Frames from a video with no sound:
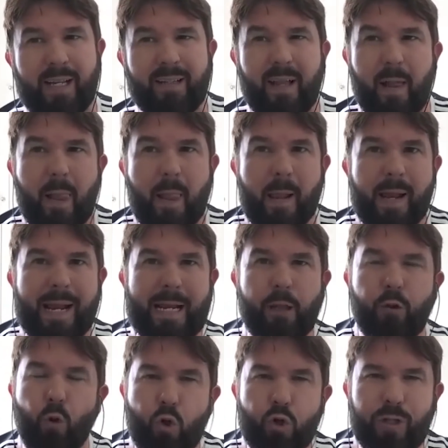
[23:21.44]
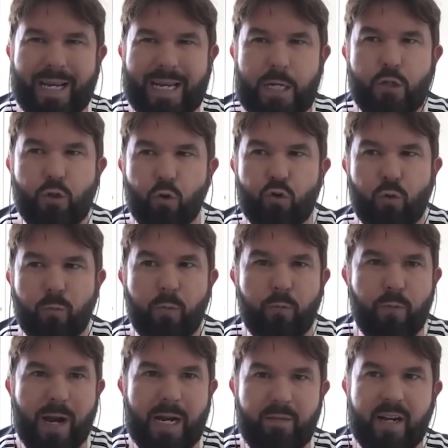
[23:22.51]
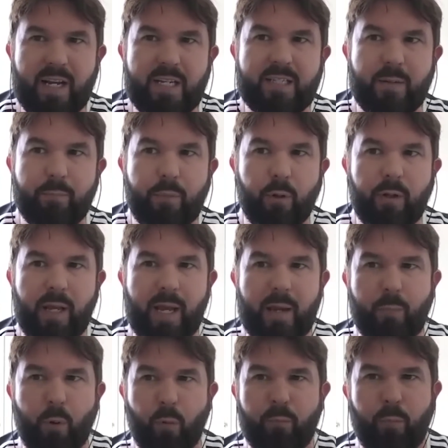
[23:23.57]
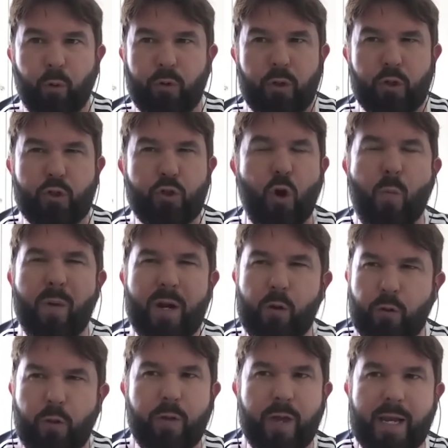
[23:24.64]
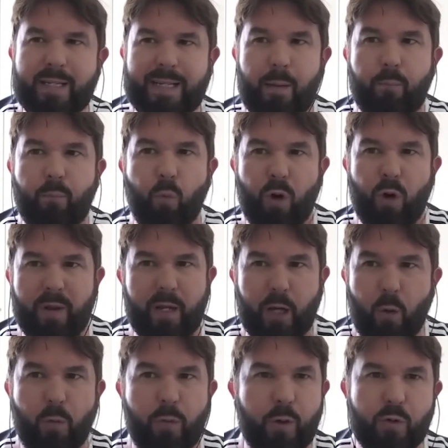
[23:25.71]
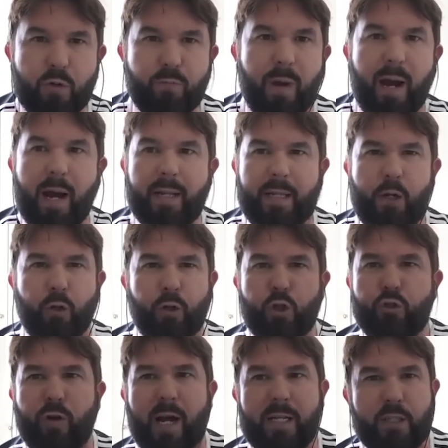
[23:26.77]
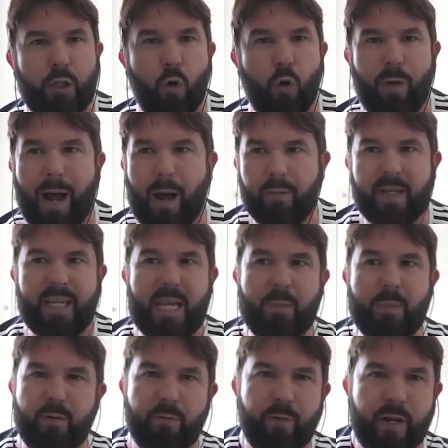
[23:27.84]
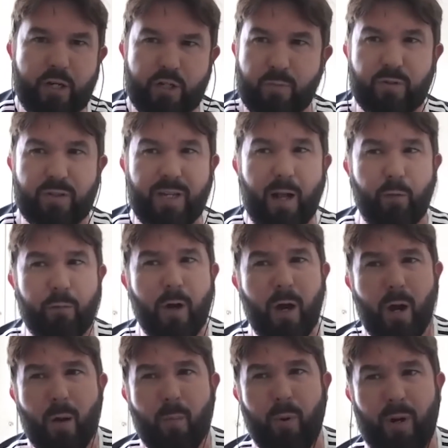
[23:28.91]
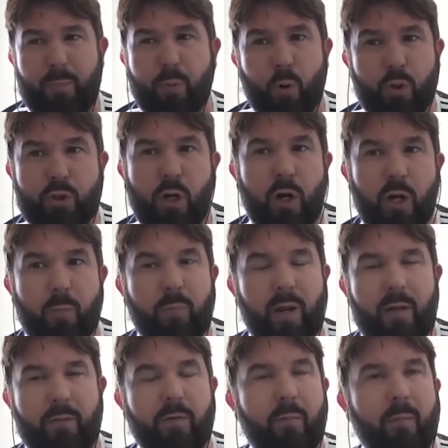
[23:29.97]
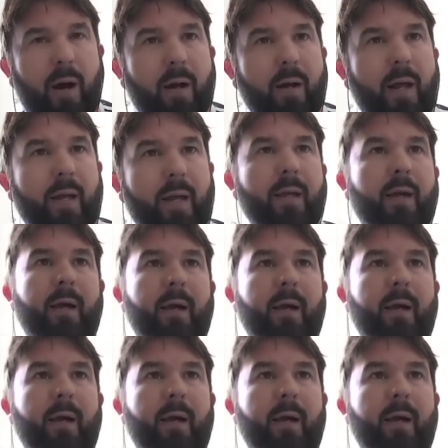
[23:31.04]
and it looks like he's done something really, really simple there. But there's so many other things that would have been going through his mind. He could have tried to go round the keeper and finish it himself, but he puts it on a play for Mane.